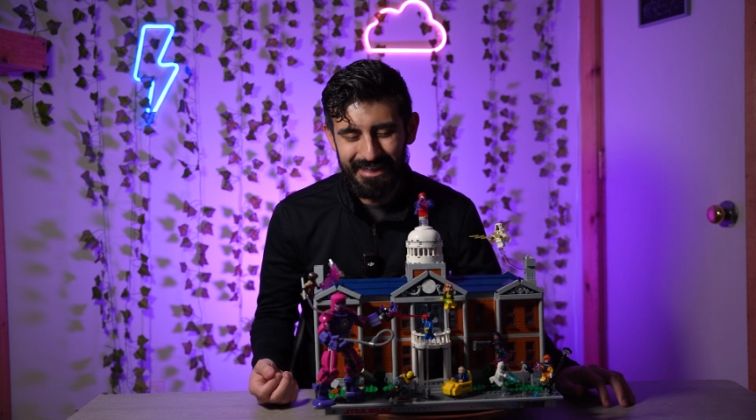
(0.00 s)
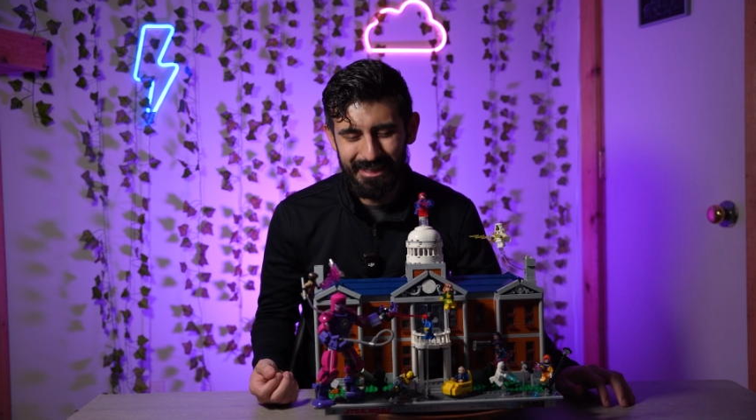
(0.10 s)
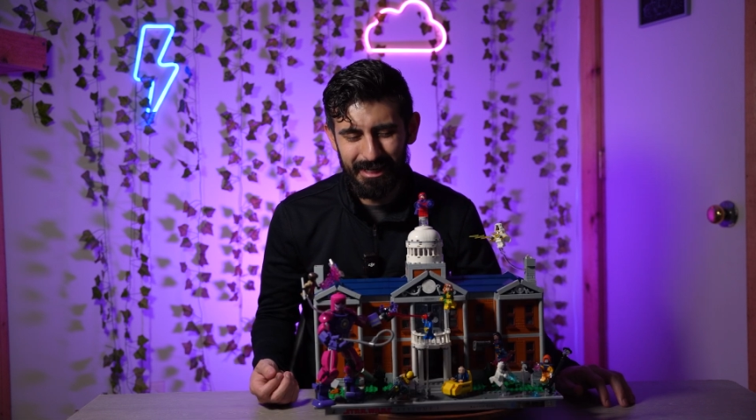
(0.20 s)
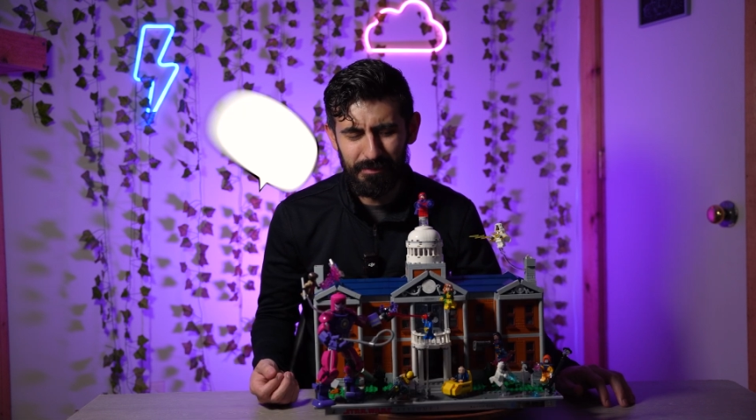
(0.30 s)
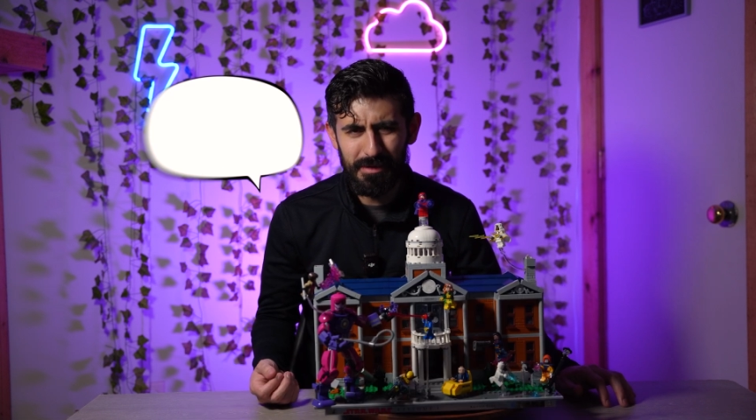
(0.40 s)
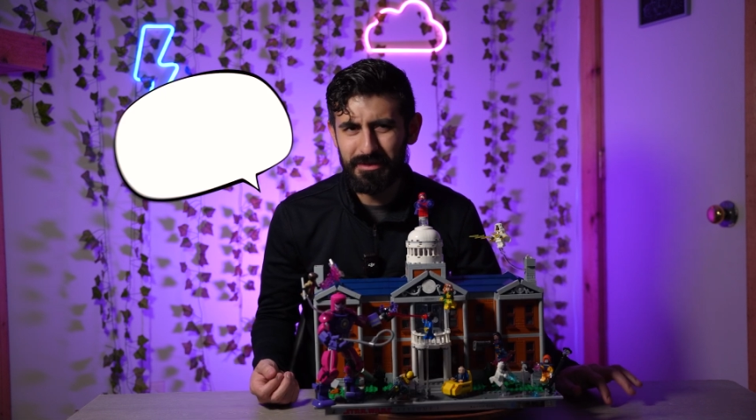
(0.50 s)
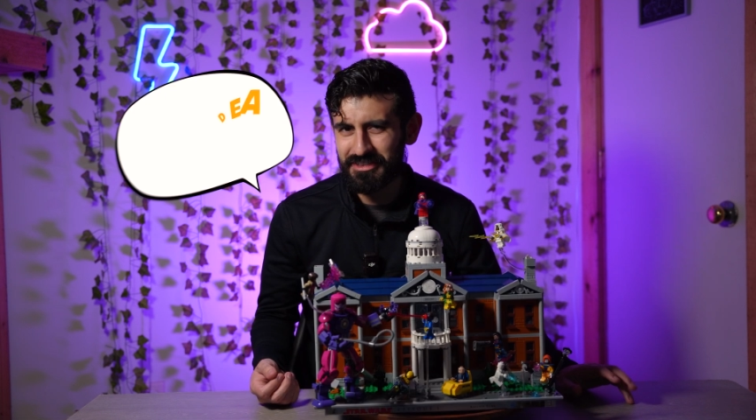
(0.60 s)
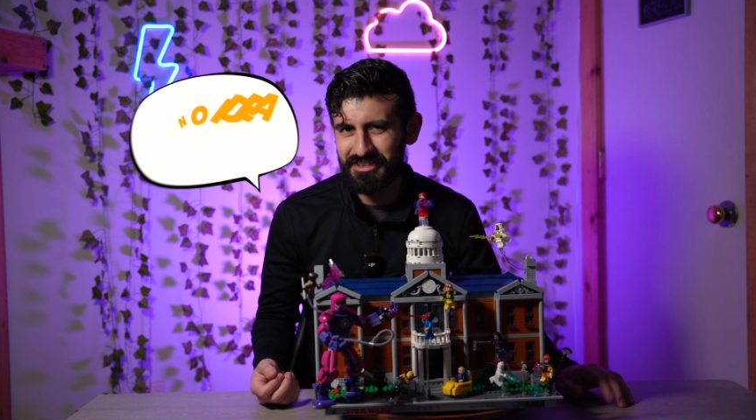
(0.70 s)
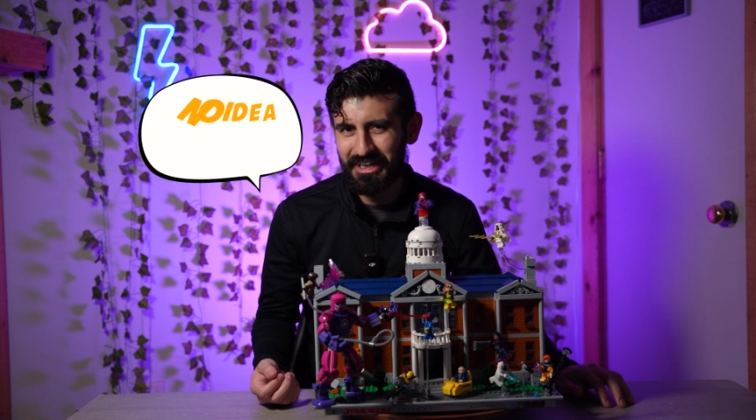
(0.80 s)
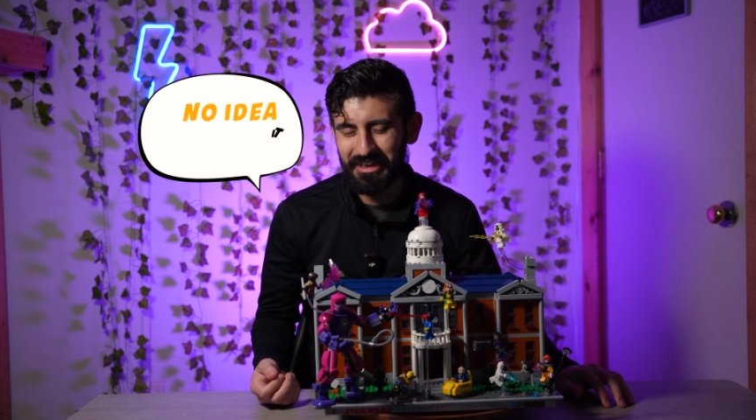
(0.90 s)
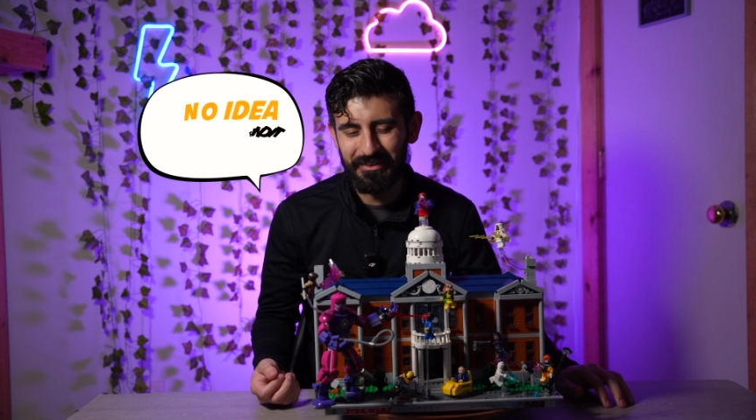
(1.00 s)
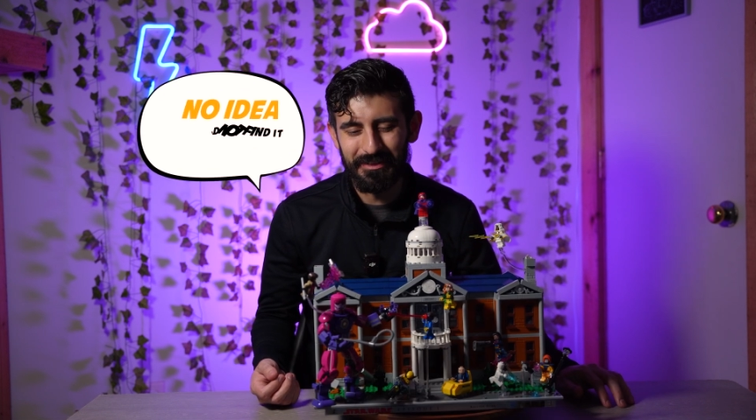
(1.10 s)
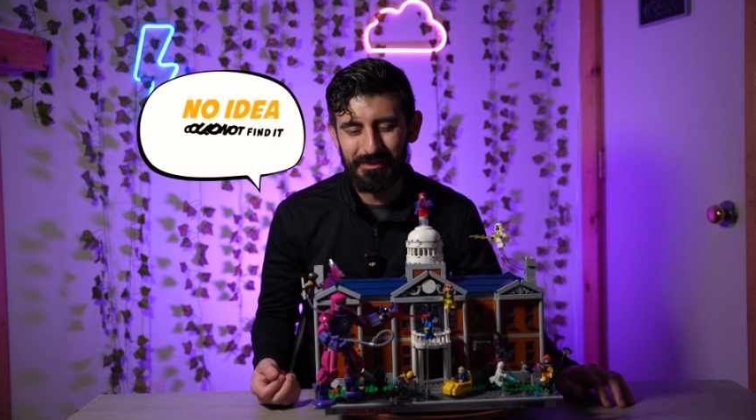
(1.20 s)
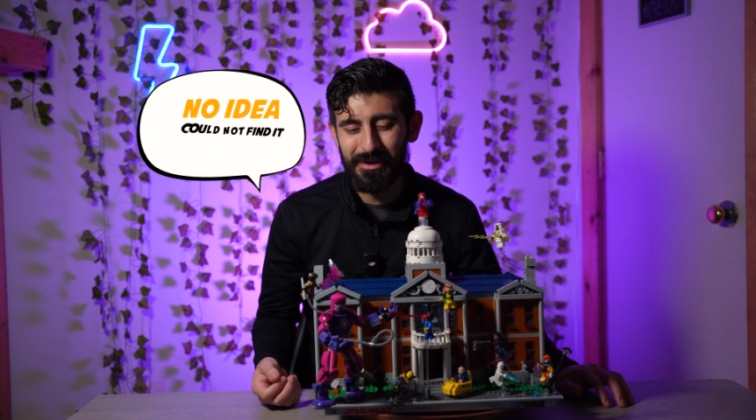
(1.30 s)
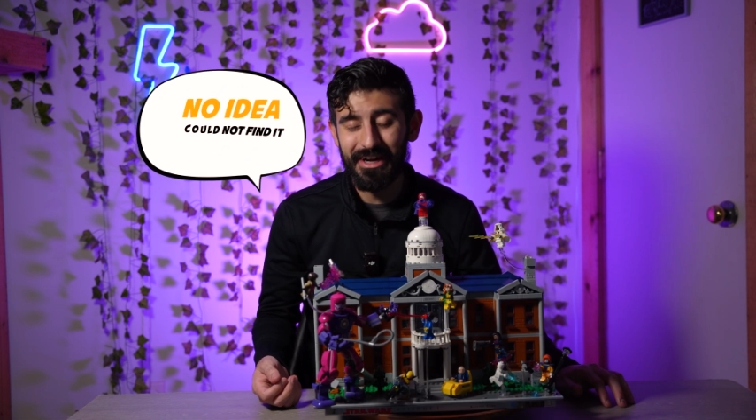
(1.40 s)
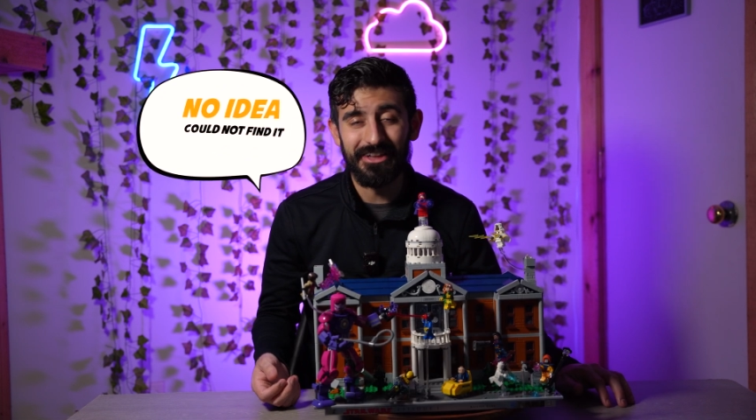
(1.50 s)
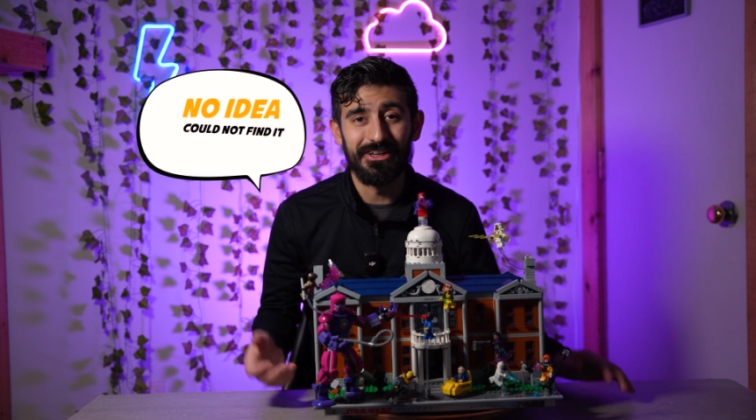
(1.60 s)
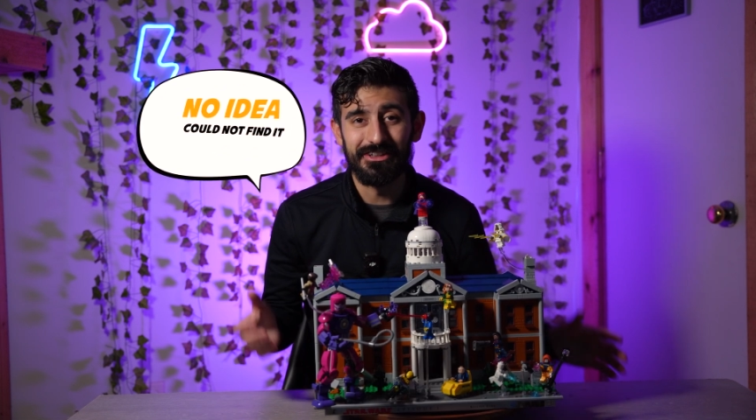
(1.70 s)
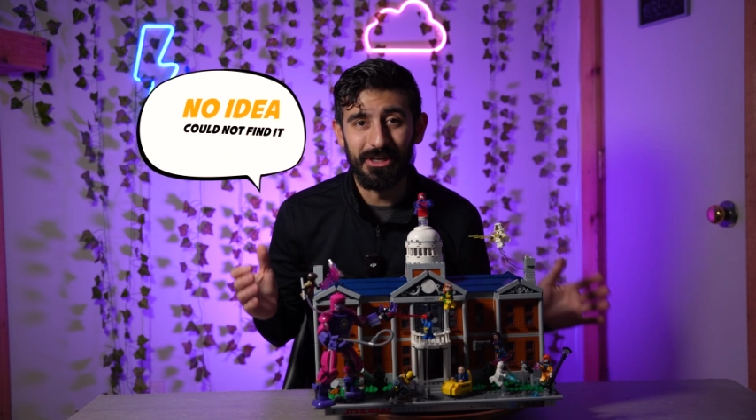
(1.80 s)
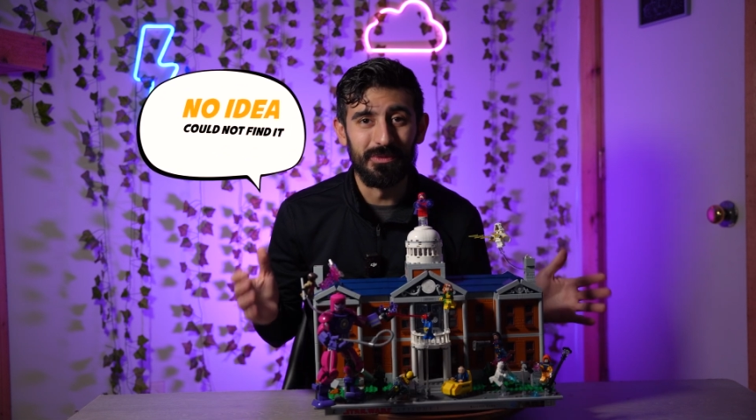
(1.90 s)
Maybe the second one, but I
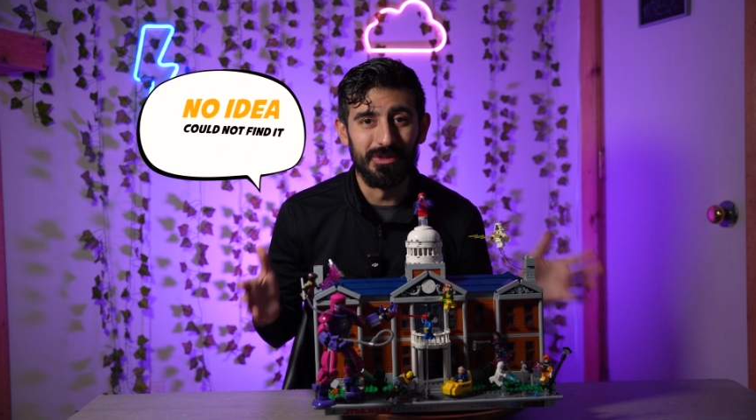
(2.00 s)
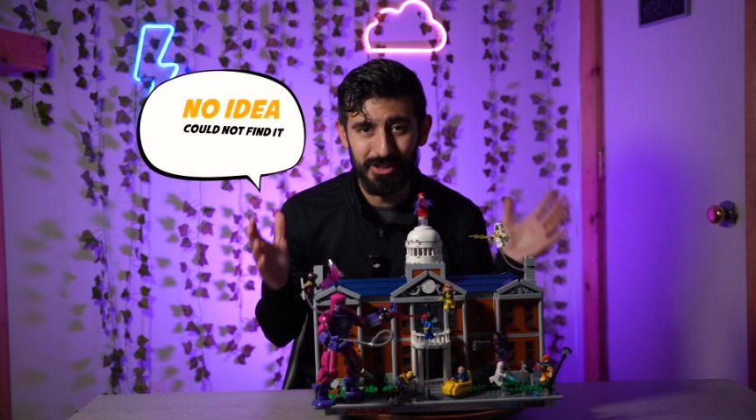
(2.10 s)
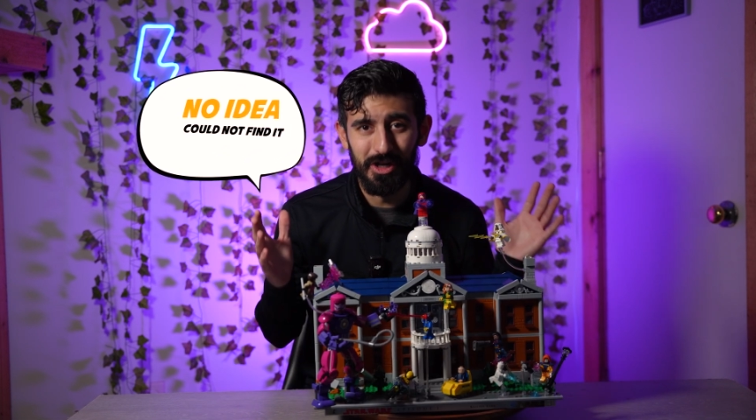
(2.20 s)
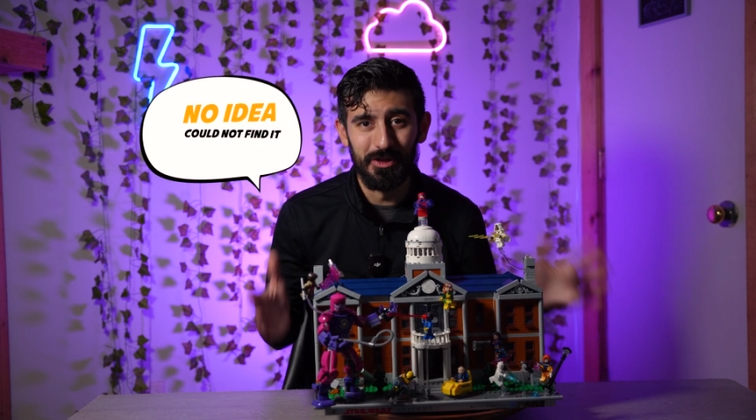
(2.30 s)
thought that was